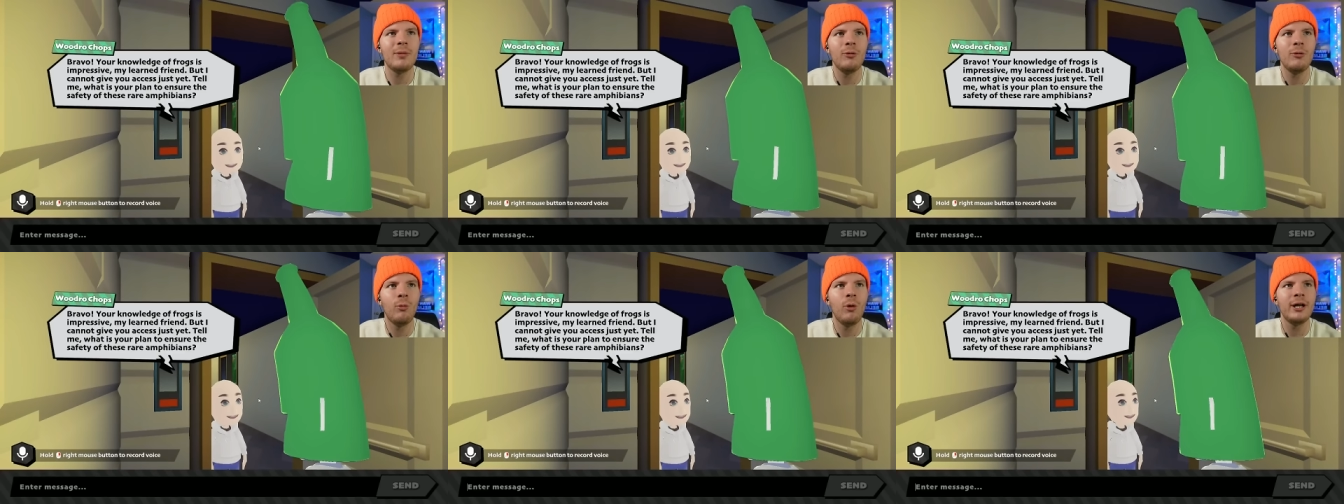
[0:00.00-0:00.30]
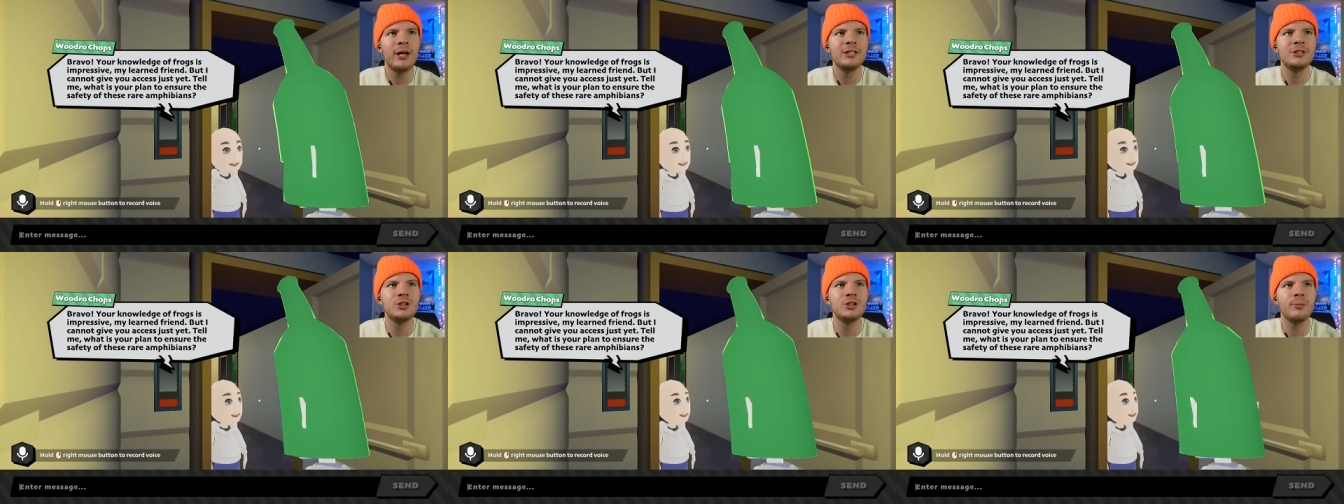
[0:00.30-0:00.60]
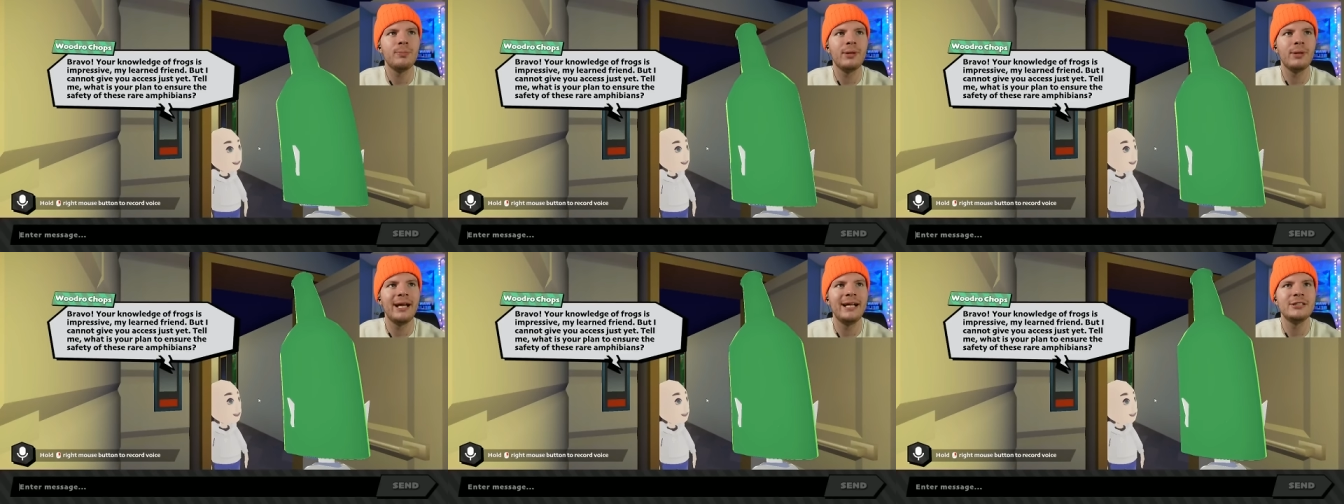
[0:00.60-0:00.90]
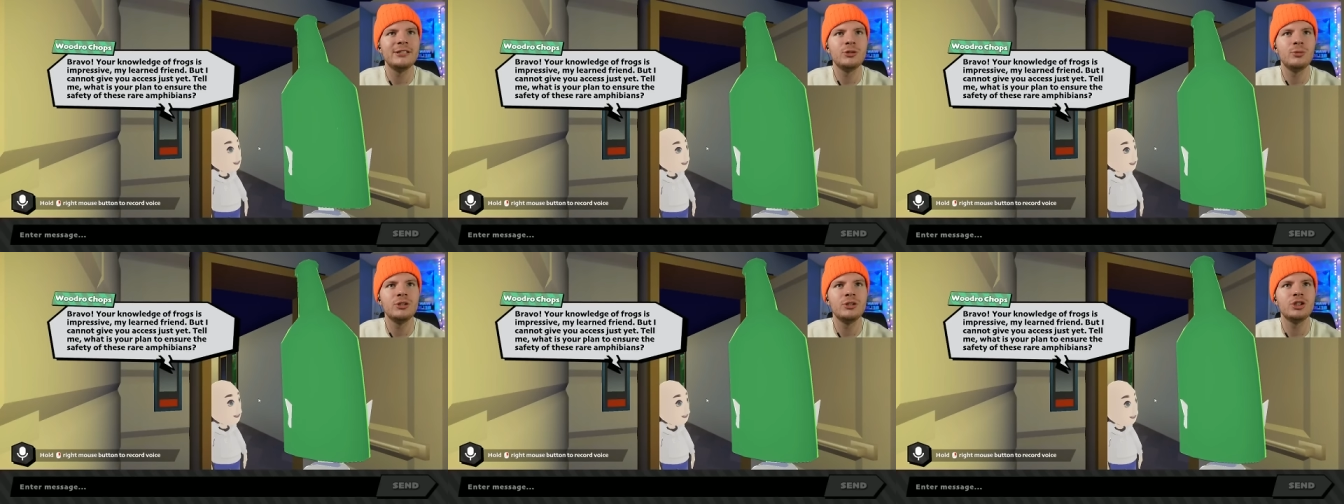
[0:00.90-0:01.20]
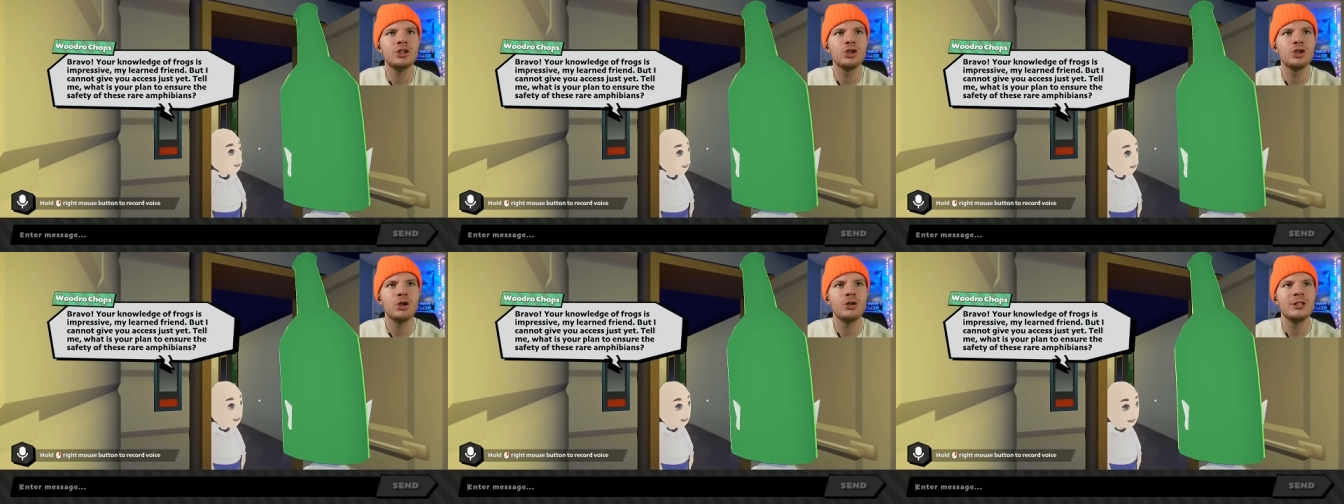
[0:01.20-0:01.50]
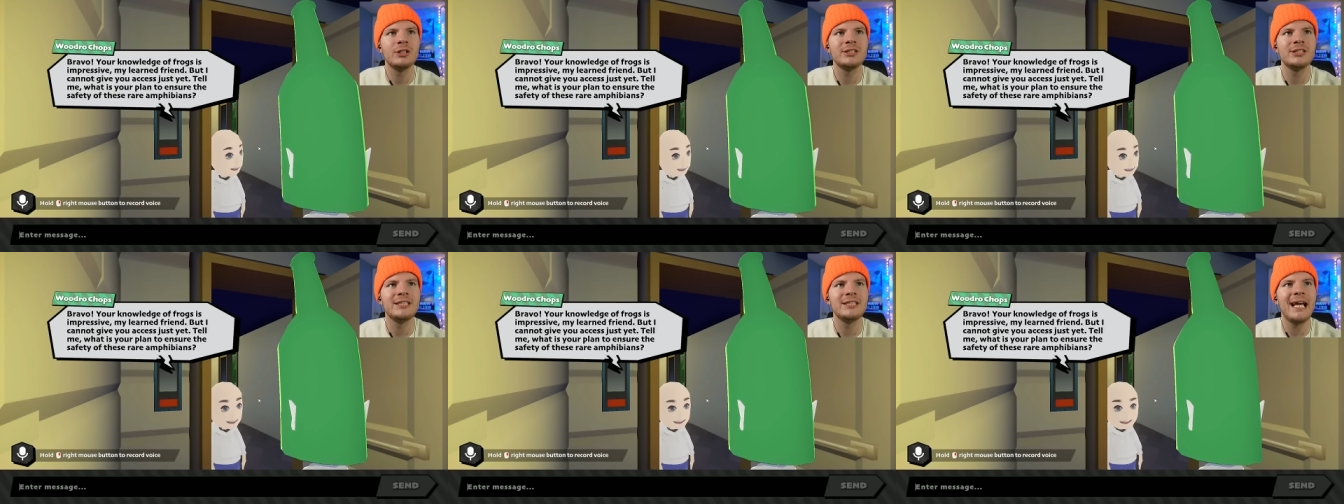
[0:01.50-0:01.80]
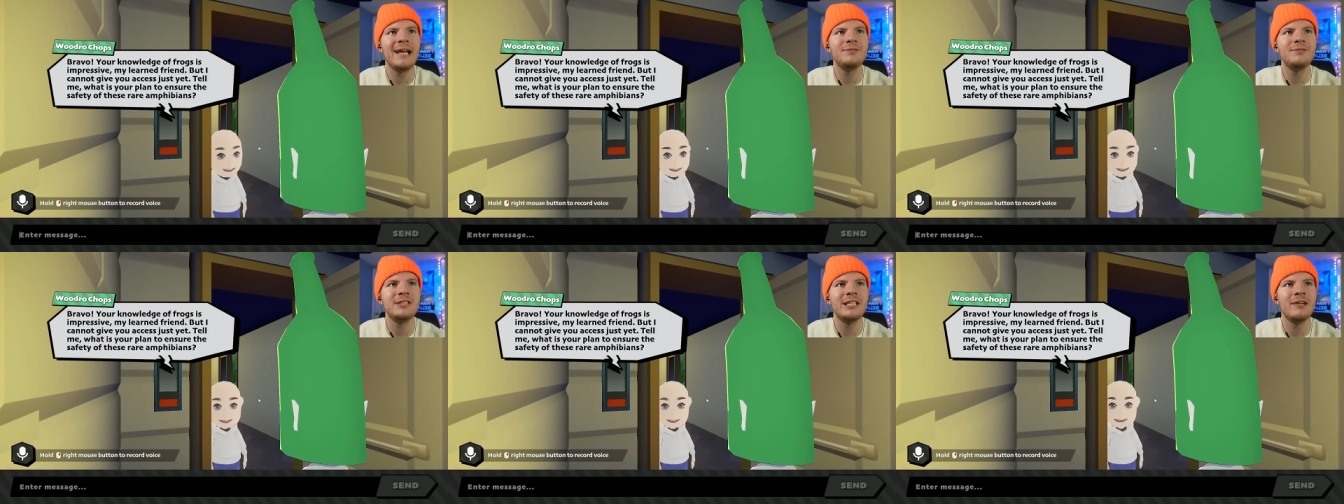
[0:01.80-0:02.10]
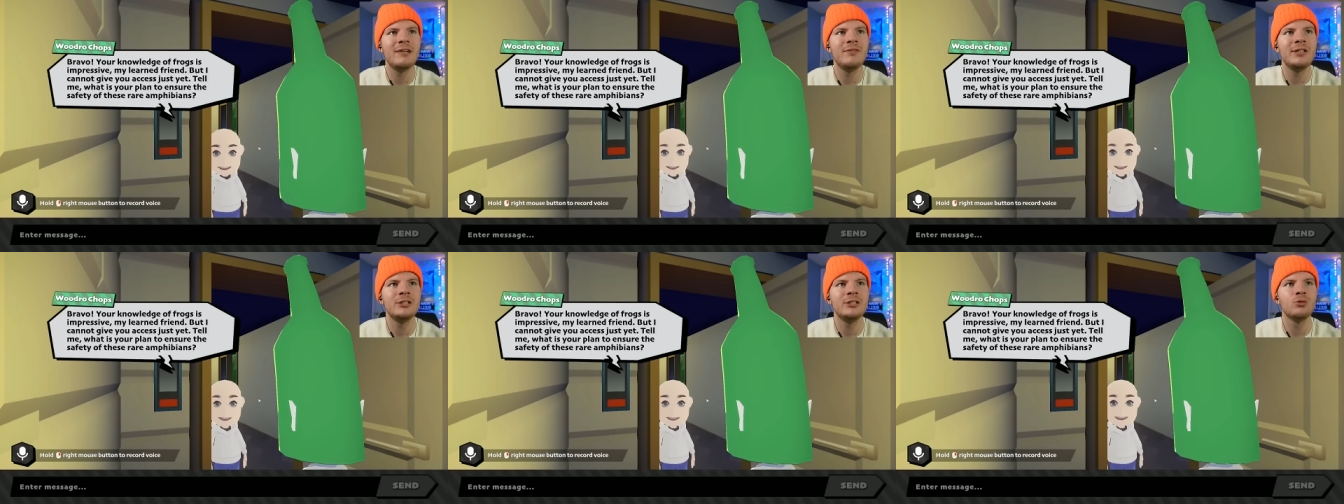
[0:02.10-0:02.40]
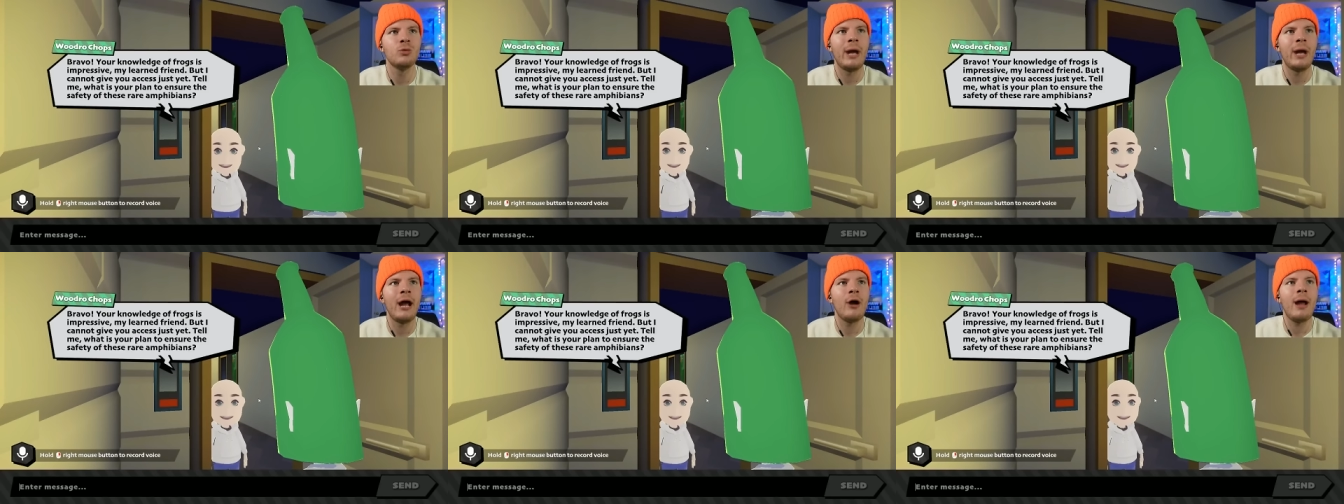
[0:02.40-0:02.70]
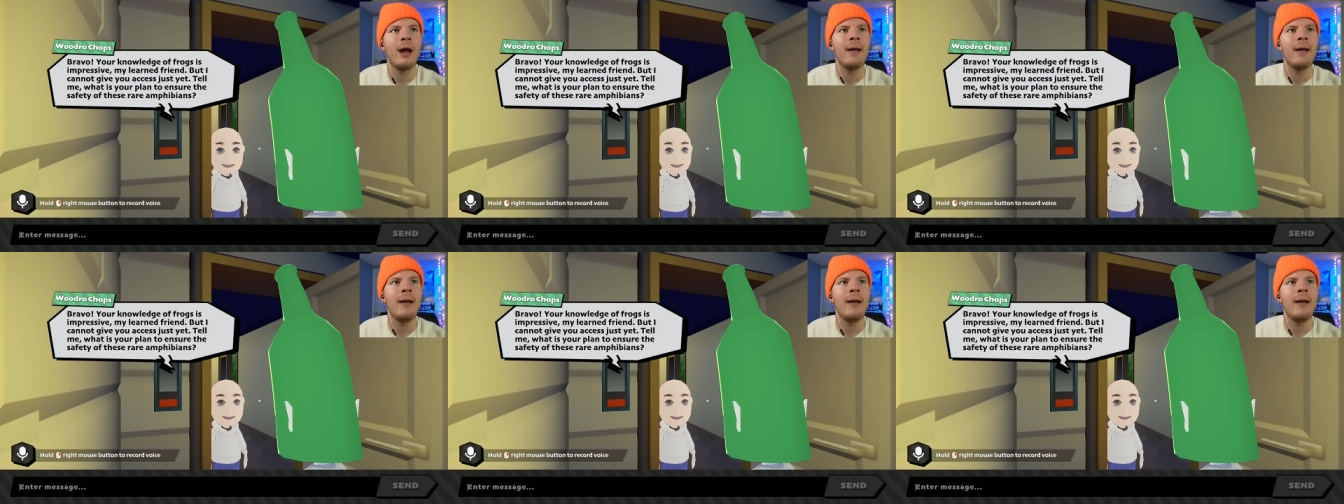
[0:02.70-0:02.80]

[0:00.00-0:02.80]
me, what is your plan to ensure the safety of these rare